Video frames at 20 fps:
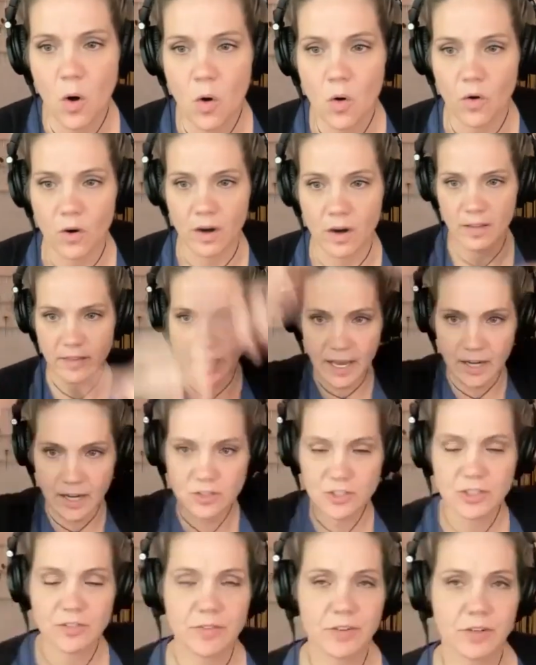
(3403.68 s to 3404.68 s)
aura, the
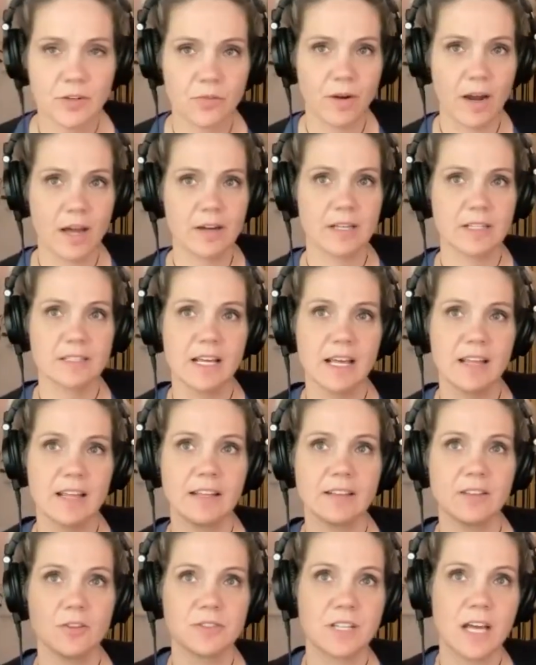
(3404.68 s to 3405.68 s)
energy field around us, and
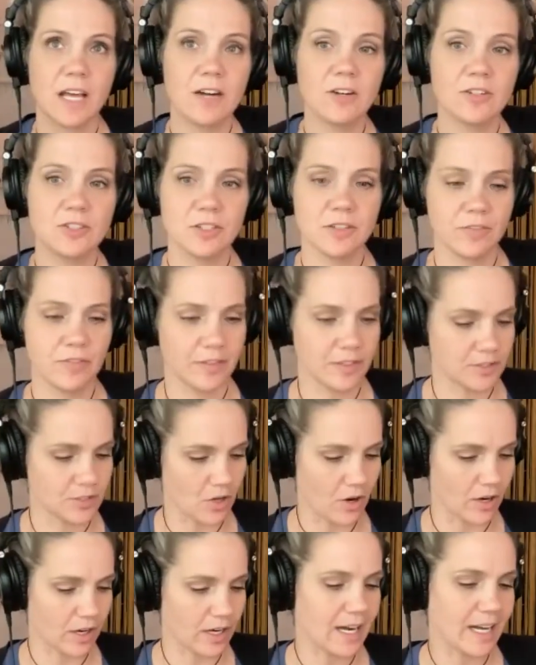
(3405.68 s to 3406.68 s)
that those energy fields
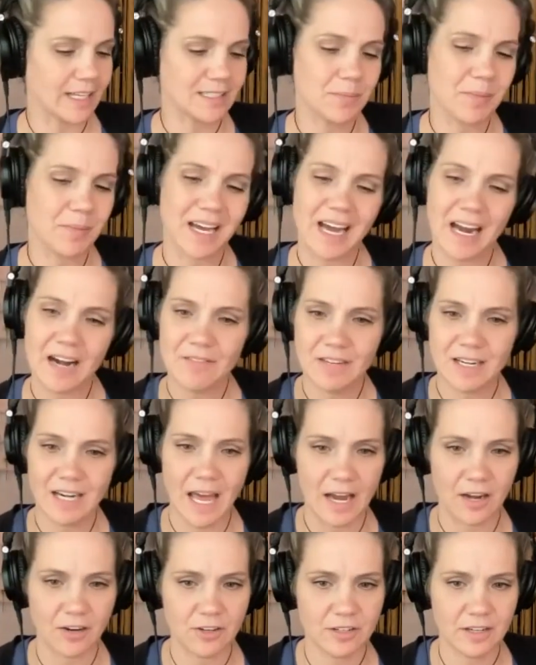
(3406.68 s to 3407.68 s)
are connected by kind of an,
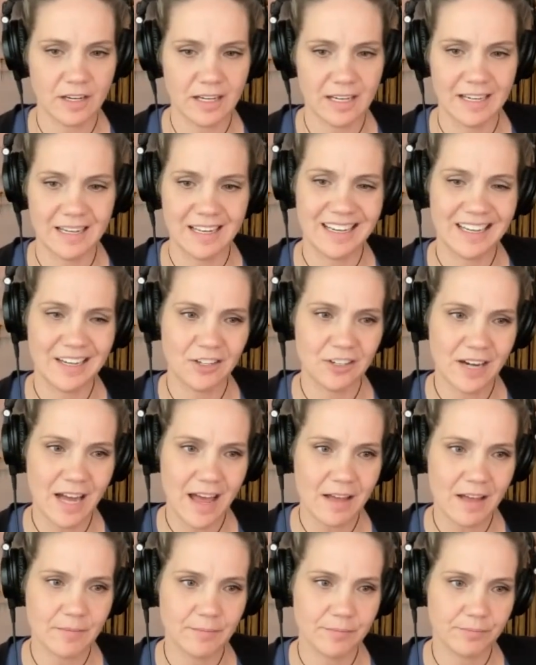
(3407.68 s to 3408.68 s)
inter- an
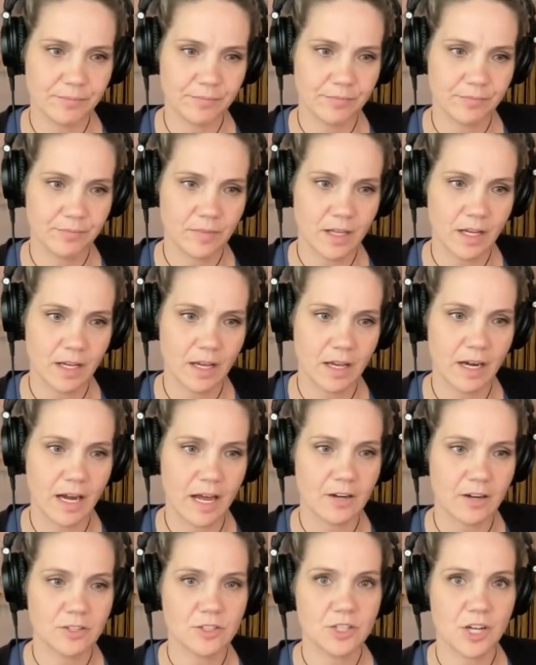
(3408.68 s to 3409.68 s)
internet an
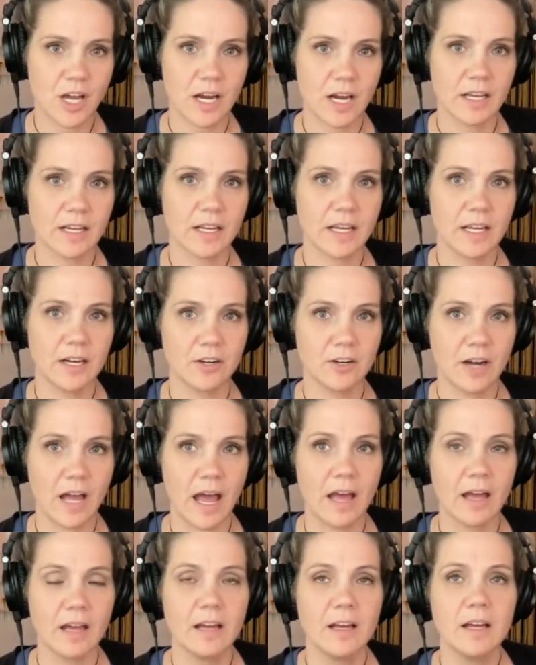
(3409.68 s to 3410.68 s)
energetic
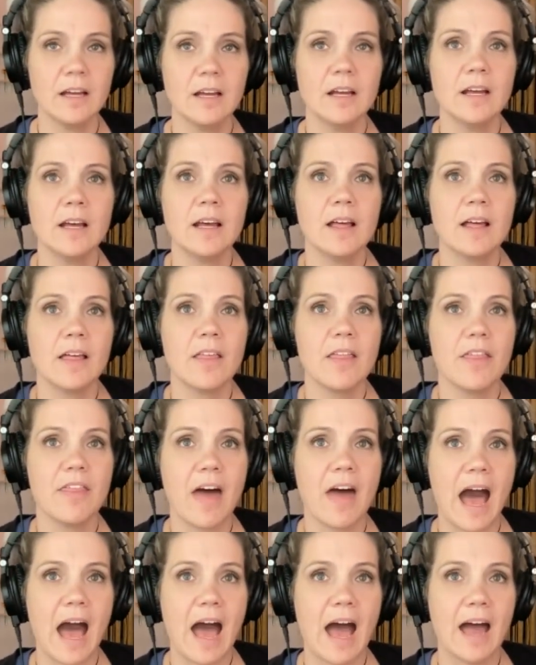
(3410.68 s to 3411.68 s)
internet
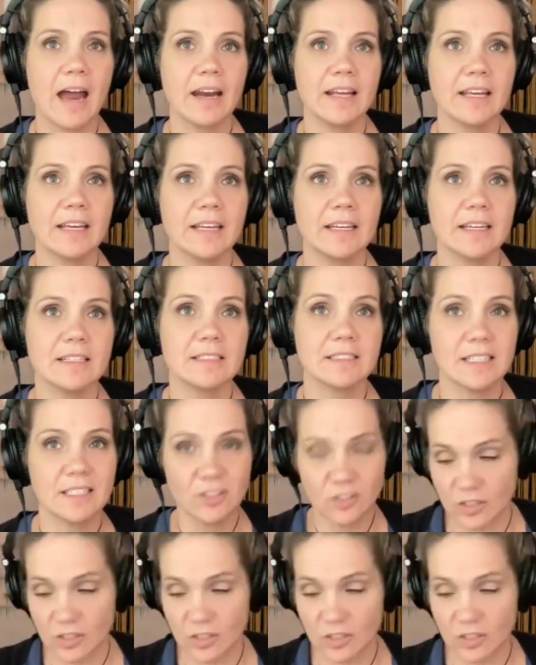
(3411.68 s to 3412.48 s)
that is